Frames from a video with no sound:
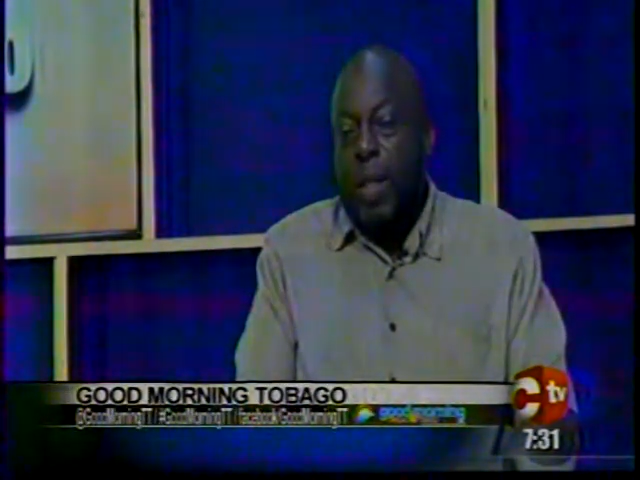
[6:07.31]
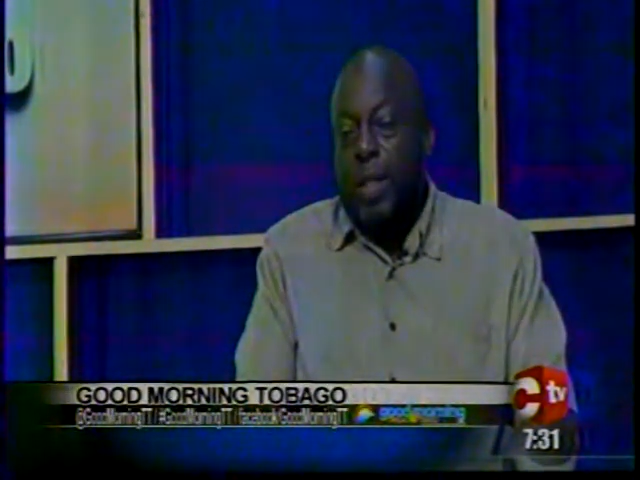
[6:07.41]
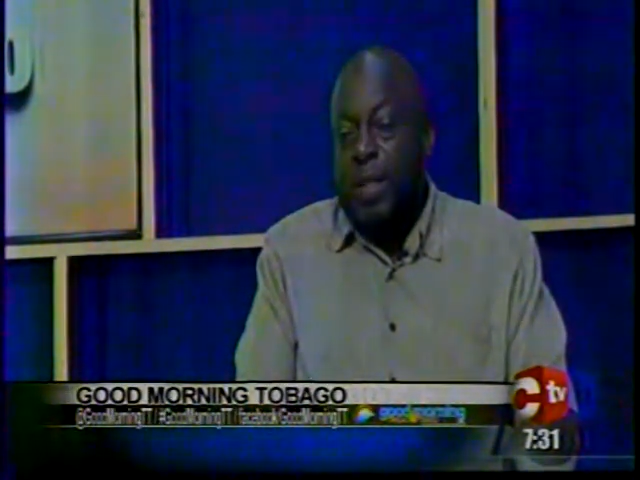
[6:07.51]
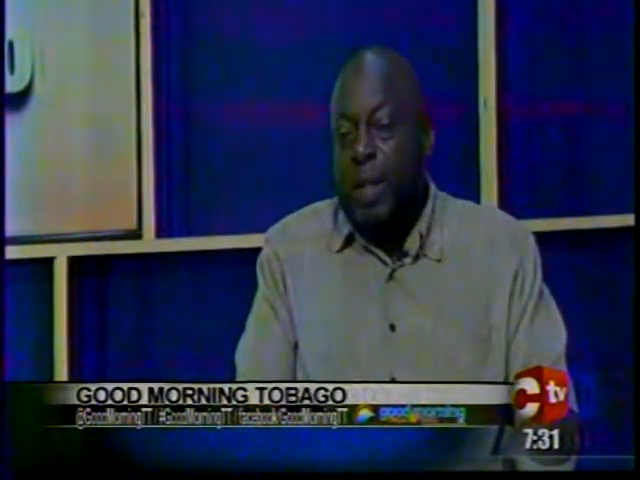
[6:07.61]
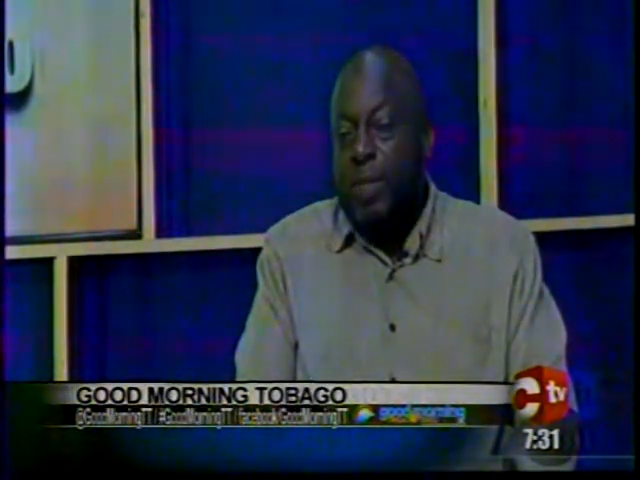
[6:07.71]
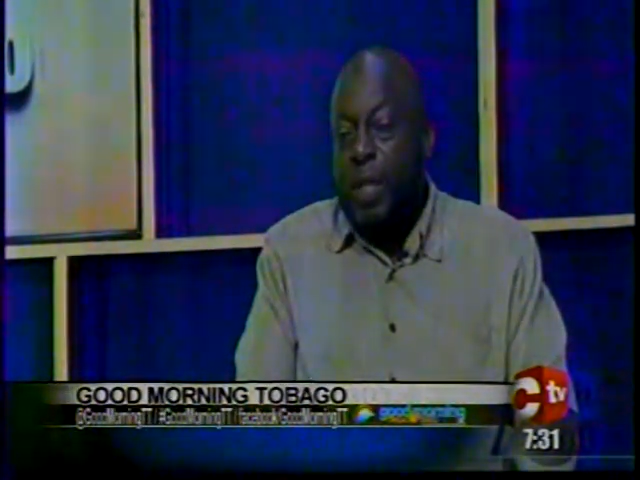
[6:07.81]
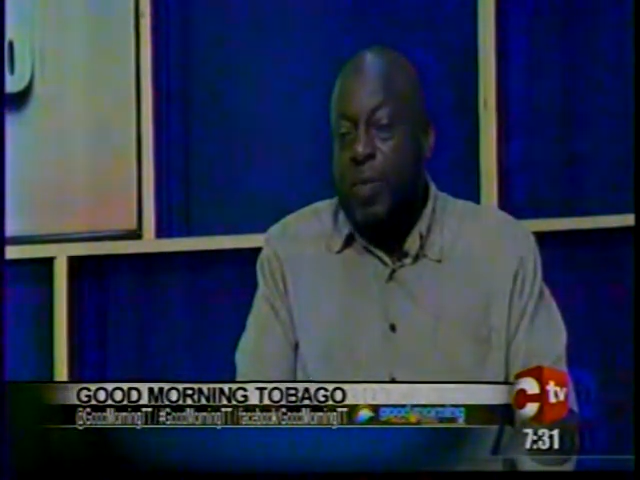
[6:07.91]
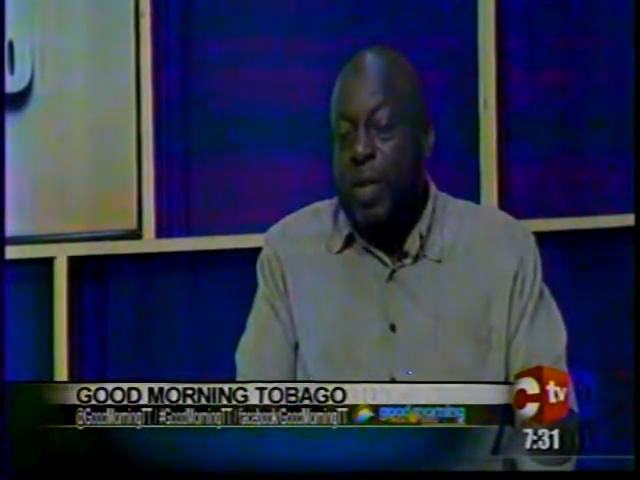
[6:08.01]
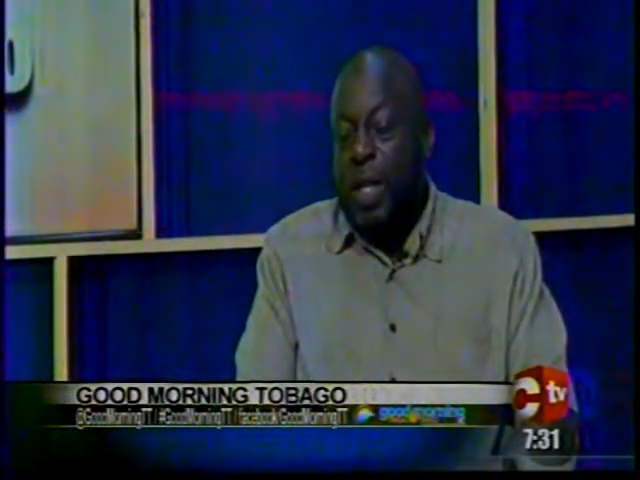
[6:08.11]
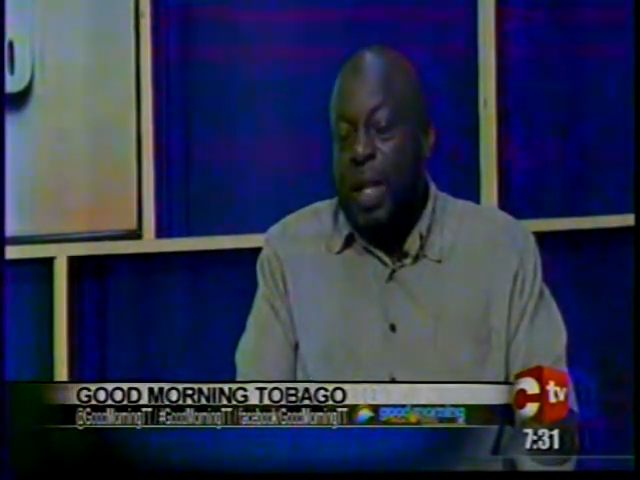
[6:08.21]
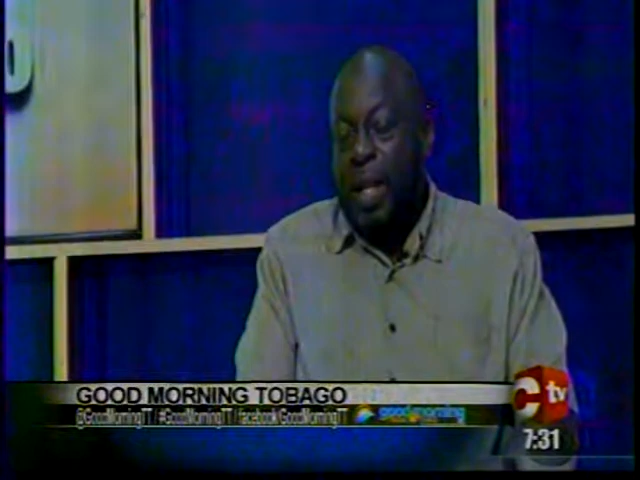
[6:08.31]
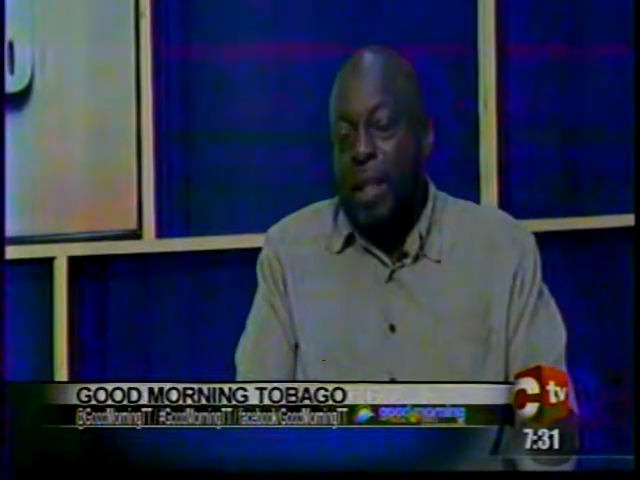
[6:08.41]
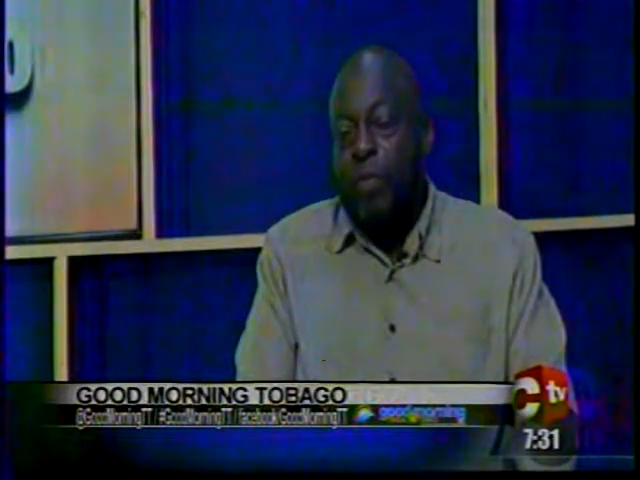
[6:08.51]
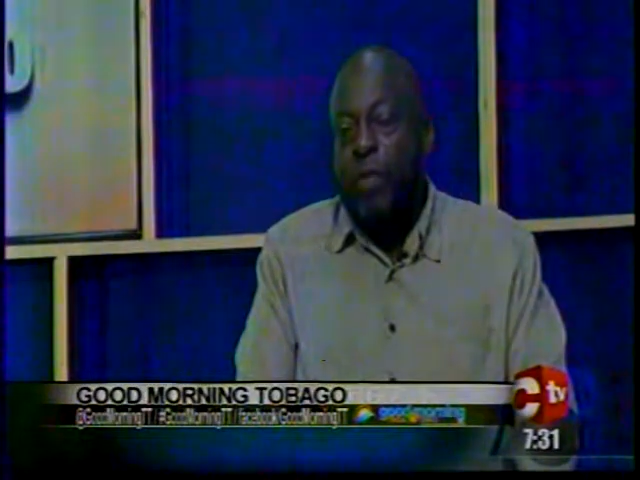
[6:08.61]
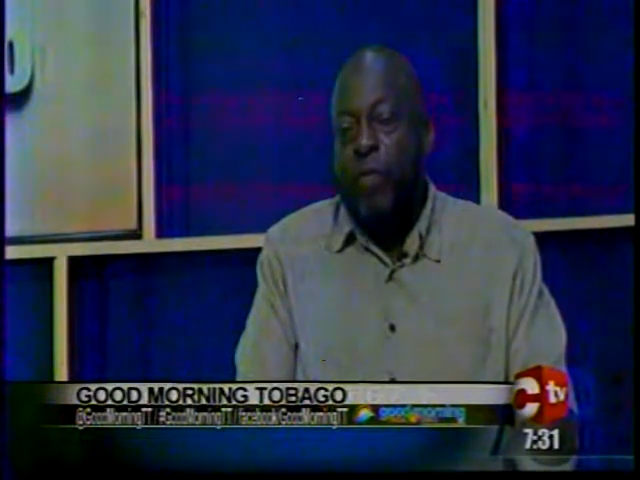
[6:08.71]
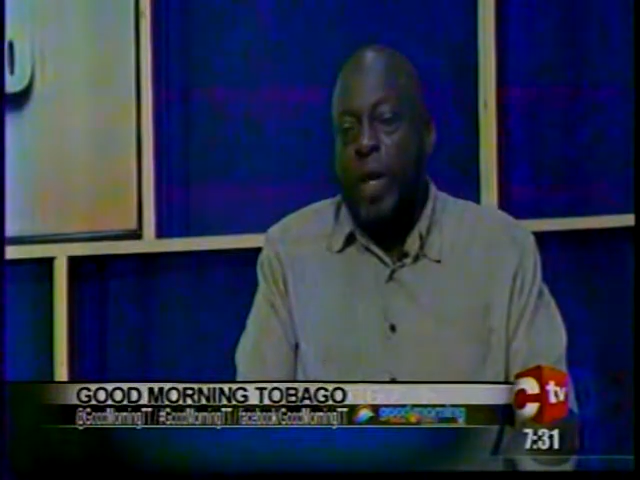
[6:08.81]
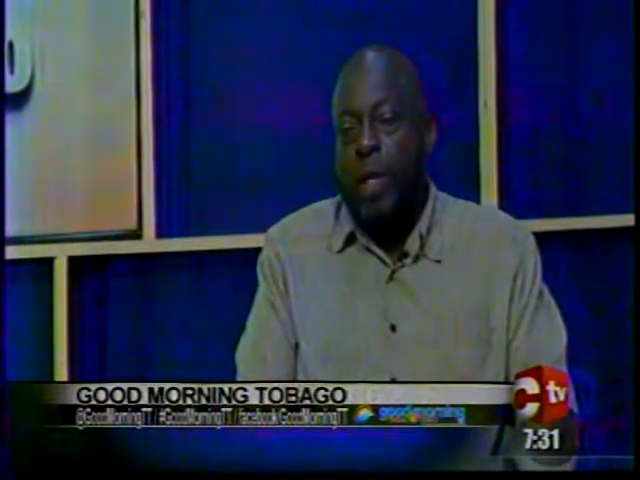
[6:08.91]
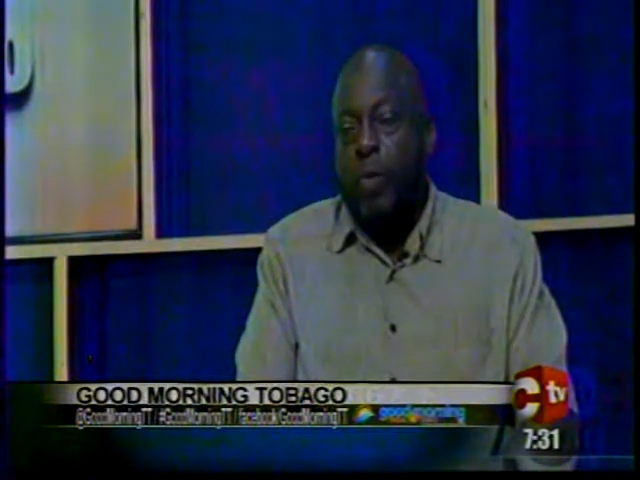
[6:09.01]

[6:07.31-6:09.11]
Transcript: Same thing with the Atlantic provider.